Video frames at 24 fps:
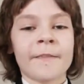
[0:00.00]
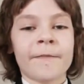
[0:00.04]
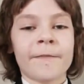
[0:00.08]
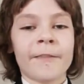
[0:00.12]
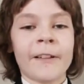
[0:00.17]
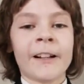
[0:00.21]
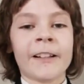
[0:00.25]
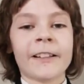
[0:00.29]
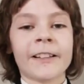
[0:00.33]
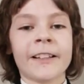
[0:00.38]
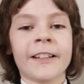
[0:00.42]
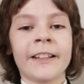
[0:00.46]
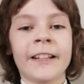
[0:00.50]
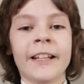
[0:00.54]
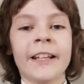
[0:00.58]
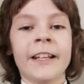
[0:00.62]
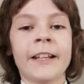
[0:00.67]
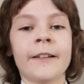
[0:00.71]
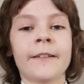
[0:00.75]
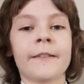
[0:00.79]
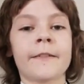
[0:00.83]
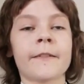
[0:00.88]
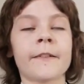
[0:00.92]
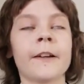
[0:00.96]

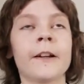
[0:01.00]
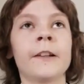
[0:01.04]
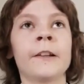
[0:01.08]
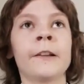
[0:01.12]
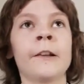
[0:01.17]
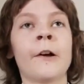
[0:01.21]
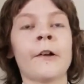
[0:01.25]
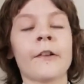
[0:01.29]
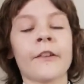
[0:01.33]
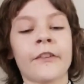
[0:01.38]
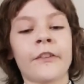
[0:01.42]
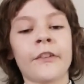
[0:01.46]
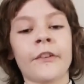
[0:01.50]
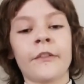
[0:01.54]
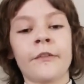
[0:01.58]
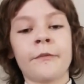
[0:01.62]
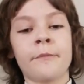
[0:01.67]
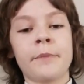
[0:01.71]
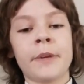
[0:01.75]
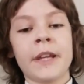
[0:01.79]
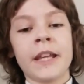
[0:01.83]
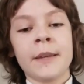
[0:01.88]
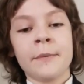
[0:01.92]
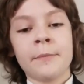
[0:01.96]
Frankly, lots
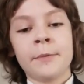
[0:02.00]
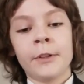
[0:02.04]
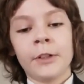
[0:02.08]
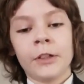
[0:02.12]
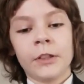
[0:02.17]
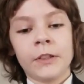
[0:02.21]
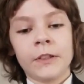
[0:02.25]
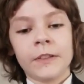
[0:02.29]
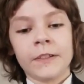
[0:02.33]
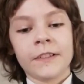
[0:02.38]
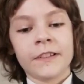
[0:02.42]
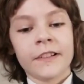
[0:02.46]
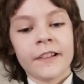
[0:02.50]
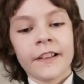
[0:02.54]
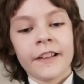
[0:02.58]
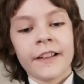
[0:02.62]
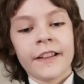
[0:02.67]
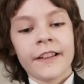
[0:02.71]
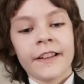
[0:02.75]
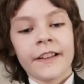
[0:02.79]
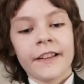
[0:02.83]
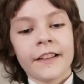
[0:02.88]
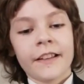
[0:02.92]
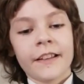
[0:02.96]
of people
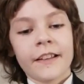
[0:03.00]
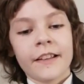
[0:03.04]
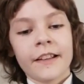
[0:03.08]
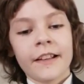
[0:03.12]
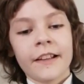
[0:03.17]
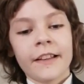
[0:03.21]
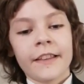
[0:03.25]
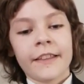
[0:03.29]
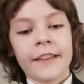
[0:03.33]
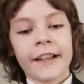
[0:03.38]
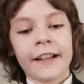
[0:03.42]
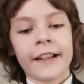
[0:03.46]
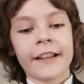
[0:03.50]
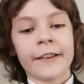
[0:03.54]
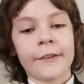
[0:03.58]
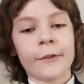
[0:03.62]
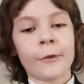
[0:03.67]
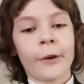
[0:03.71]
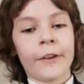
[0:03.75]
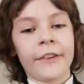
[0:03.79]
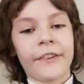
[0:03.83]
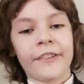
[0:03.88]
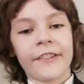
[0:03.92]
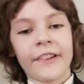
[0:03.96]
think it's
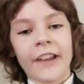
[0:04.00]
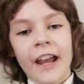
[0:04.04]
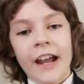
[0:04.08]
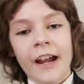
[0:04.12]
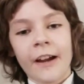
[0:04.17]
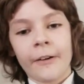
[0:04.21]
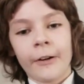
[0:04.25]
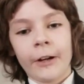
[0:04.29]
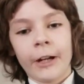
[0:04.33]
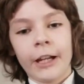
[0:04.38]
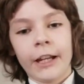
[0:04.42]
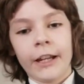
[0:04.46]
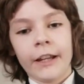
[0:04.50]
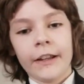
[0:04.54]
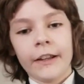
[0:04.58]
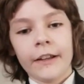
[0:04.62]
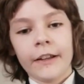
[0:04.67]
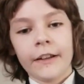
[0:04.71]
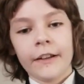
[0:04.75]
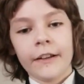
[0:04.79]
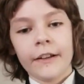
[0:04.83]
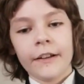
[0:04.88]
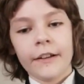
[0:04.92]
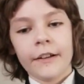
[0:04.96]
quite scary
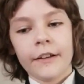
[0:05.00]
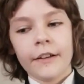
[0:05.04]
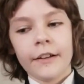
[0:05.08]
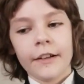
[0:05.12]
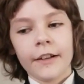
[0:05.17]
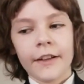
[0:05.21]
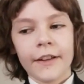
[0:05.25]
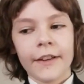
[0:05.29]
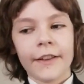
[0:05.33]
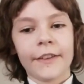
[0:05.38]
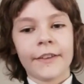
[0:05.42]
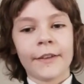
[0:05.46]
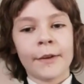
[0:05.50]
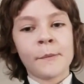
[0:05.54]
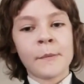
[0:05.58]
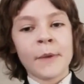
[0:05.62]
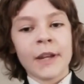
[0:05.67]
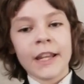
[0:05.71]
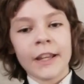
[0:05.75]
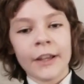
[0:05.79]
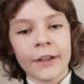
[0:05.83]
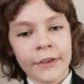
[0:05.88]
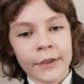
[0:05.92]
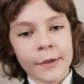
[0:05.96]
to
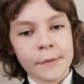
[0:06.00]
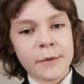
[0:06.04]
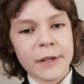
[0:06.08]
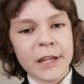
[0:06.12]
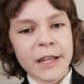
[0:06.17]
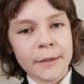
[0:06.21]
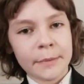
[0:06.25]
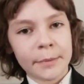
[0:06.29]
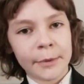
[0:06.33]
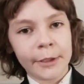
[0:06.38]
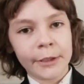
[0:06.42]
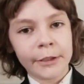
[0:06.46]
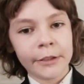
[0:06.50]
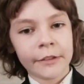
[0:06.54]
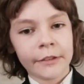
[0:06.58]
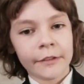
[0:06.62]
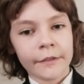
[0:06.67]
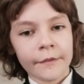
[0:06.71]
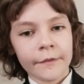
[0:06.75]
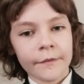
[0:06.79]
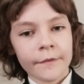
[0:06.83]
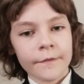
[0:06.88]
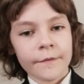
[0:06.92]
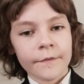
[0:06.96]
meet other people.
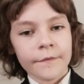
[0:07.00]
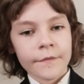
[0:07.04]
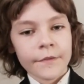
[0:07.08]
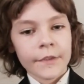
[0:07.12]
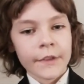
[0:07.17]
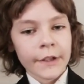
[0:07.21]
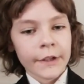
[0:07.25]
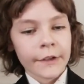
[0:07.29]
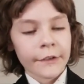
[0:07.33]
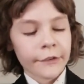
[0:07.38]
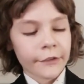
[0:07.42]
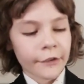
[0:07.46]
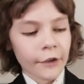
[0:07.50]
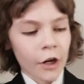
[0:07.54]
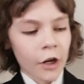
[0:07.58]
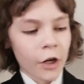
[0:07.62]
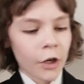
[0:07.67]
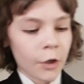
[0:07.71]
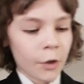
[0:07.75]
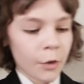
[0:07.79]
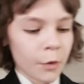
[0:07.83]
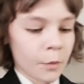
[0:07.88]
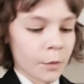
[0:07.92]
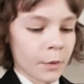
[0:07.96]

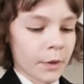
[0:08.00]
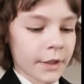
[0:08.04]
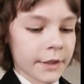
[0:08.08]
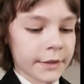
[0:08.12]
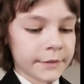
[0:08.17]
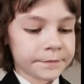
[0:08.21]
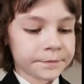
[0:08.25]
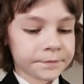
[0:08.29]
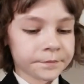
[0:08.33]
So